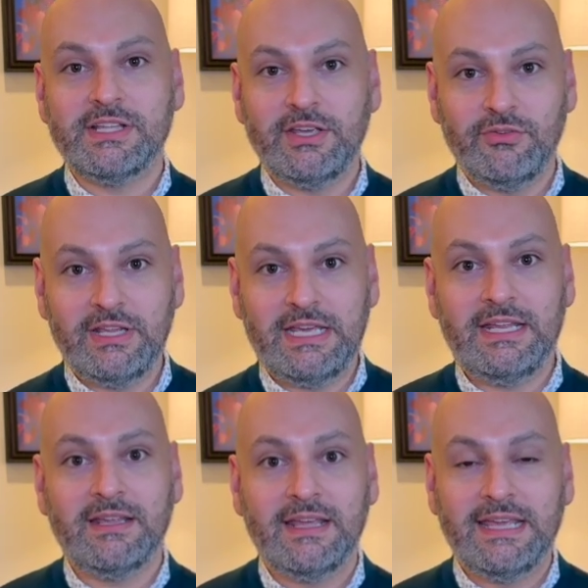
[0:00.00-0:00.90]
that you
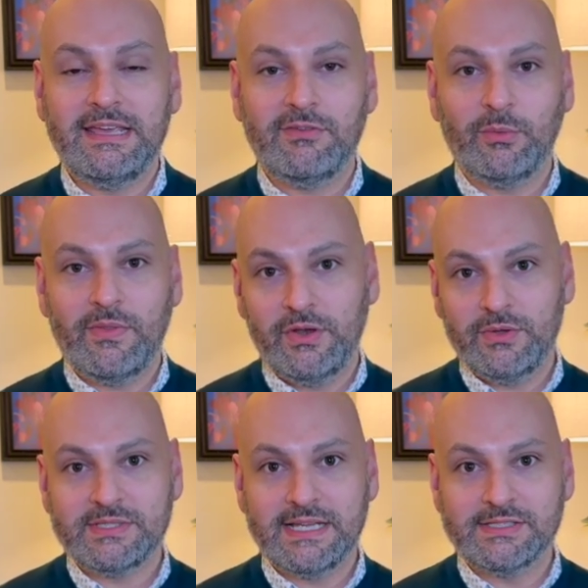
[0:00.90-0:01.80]
need, even when the
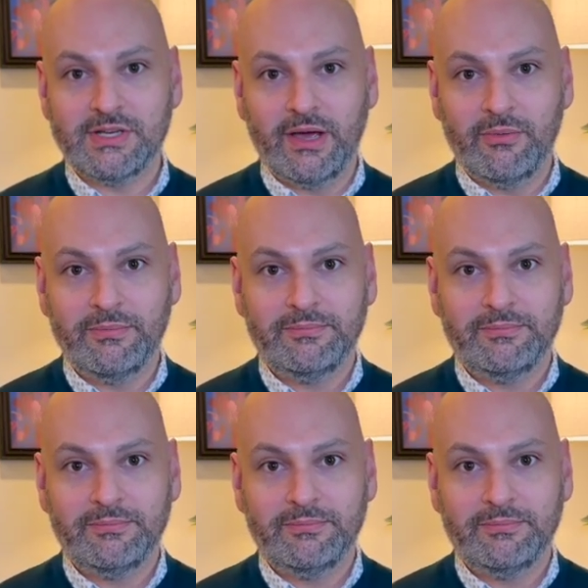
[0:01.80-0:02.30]
news says no.